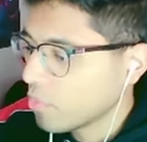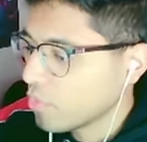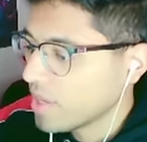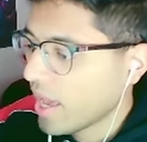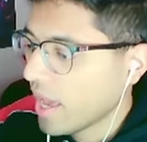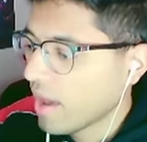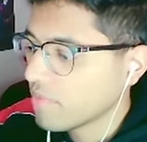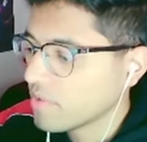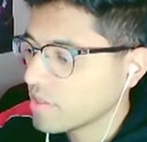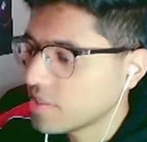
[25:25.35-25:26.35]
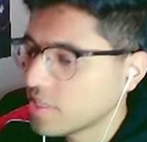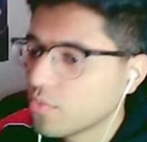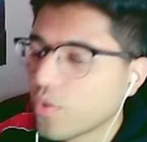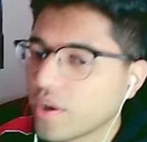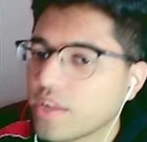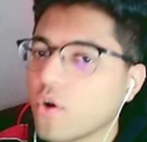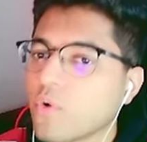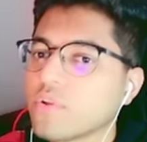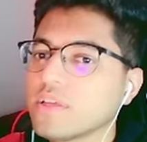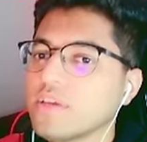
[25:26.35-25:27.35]
we have the one and
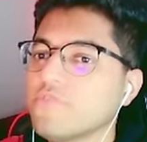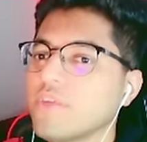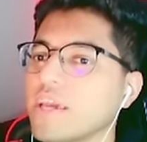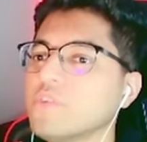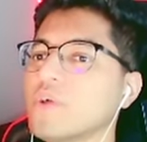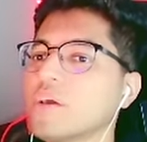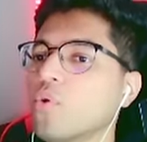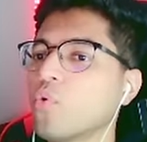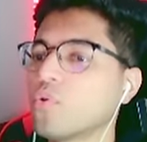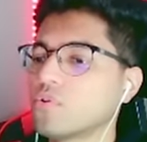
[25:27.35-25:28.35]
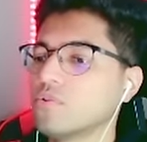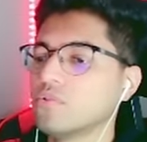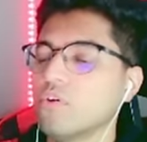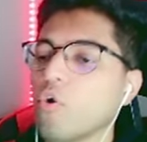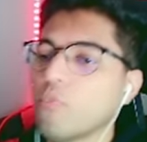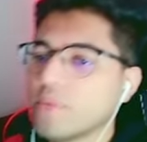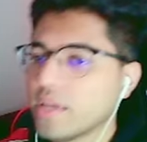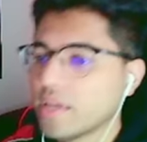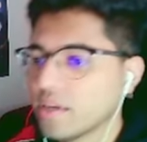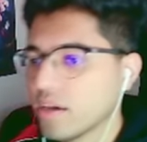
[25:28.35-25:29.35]
only Fate Grand Order
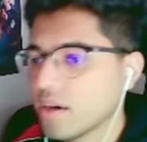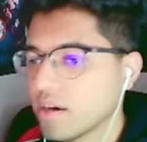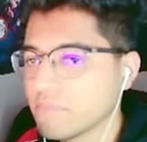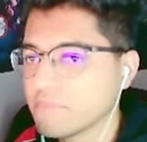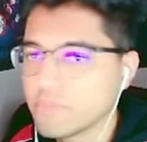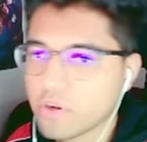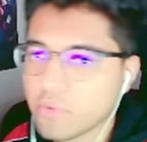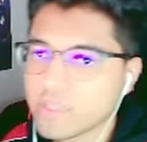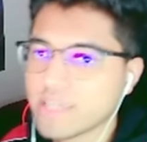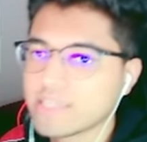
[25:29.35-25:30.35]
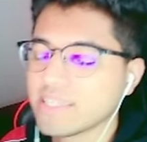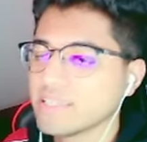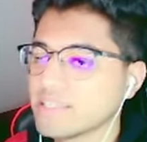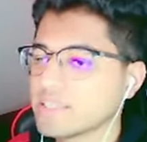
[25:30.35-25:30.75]
opening. Don't know what that says.